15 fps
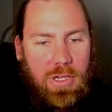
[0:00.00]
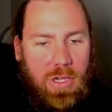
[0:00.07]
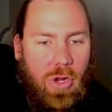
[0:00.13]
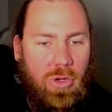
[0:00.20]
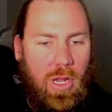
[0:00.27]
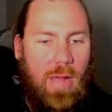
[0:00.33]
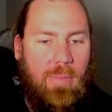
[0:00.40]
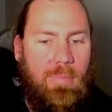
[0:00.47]

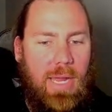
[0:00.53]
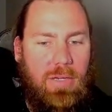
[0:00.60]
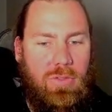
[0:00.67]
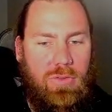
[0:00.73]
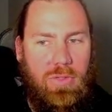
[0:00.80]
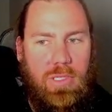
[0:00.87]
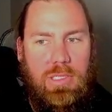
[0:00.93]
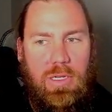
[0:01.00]
no comeback
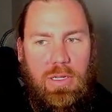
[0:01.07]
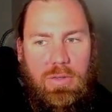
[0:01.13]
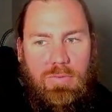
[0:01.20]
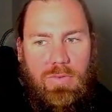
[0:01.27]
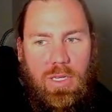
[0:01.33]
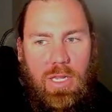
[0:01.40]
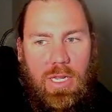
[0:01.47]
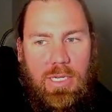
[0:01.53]
to us. I
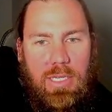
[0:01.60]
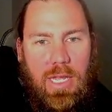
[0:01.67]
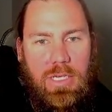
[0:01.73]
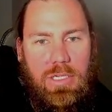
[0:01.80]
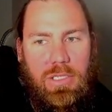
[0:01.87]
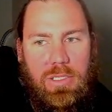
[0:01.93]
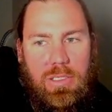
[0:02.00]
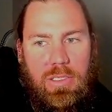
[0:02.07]
feel like they
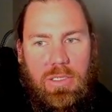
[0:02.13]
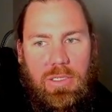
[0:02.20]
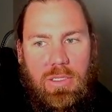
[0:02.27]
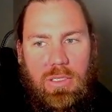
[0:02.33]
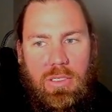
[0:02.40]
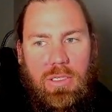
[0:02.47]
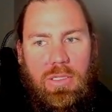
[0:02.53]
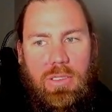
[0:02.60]
just,
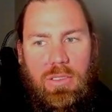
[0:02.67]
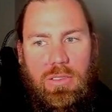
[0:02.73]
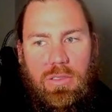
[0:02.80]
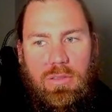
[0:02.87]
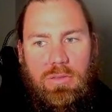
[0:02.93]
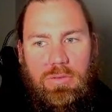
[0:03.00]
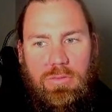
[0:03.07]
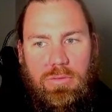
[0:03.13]

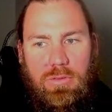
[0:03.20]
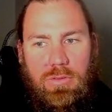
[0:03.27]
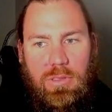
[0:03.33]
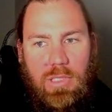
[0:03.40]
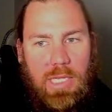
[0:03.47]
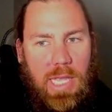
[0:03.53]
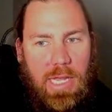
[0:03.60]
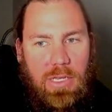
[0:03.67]

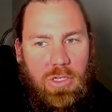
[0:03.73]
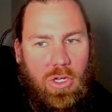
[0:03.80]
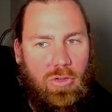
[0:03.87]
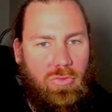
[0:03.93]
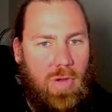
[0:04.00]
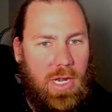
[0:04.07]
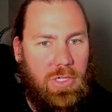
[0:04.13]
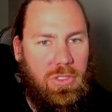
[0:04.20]
again, got
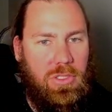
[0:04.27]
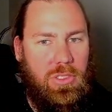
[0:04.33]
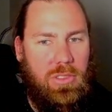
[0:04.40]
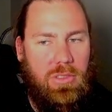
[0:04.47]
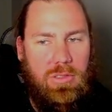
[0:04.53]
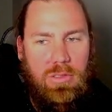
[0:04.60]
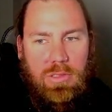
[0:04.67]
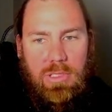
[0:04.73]
rushed,
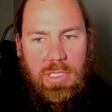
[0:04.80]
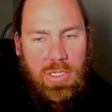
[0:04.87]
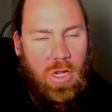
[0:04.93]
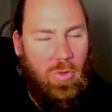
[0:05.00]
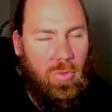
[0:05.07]
didn't know